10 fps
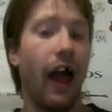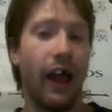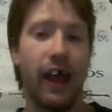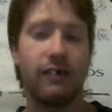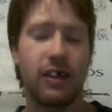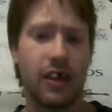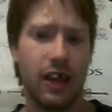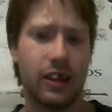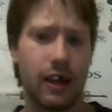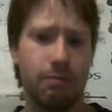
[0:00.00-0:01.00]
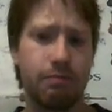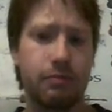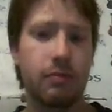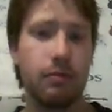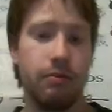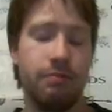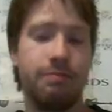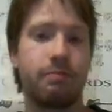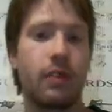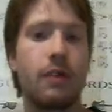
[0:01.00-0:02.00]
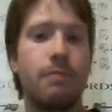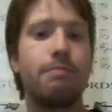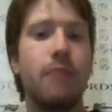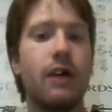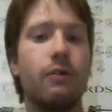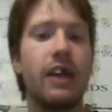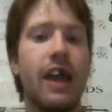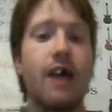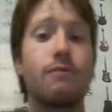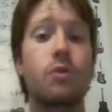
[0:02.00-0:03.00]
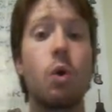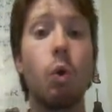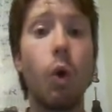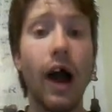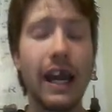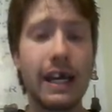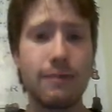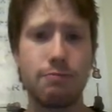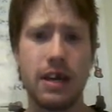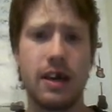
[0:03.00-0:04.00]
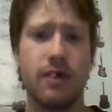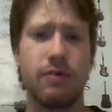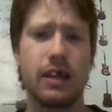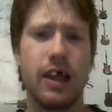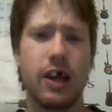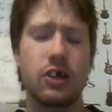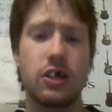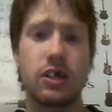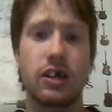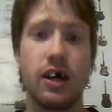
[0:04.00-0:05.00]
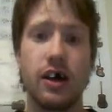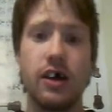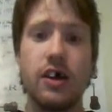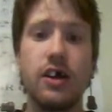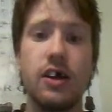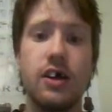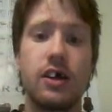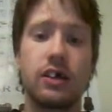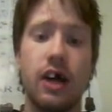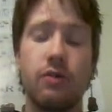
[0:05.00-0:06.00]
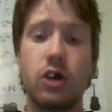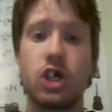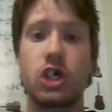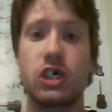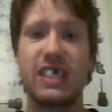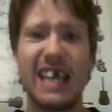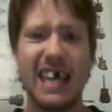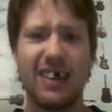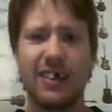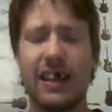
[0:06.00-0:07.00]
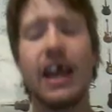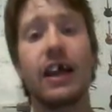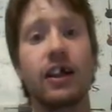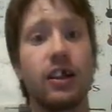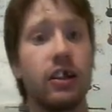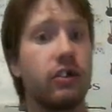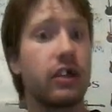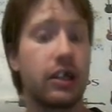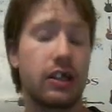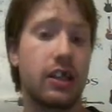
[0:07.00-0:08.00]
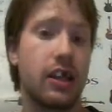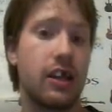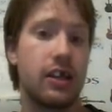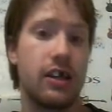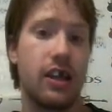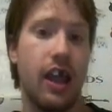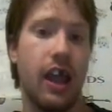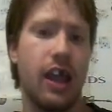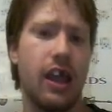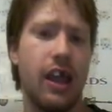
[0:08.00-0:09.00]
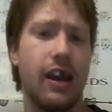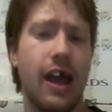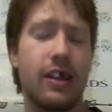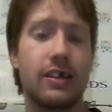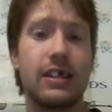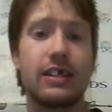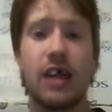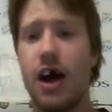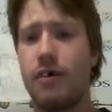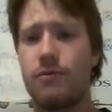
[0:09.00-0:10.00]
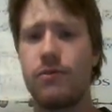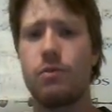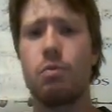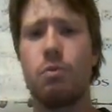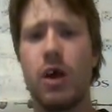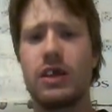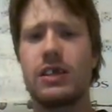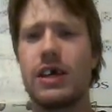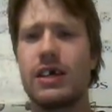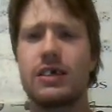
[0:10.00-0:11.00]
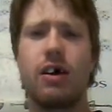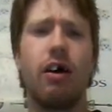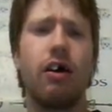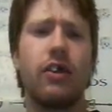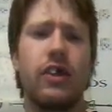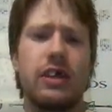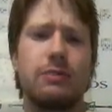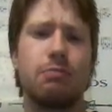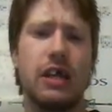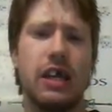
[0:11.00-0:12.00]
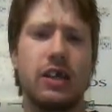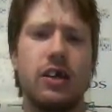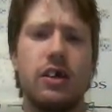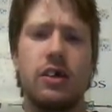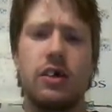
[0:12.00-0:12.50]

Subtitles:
I have to thank them. But we have quite a bit of election coverage still, including the analysis of what does all this mean.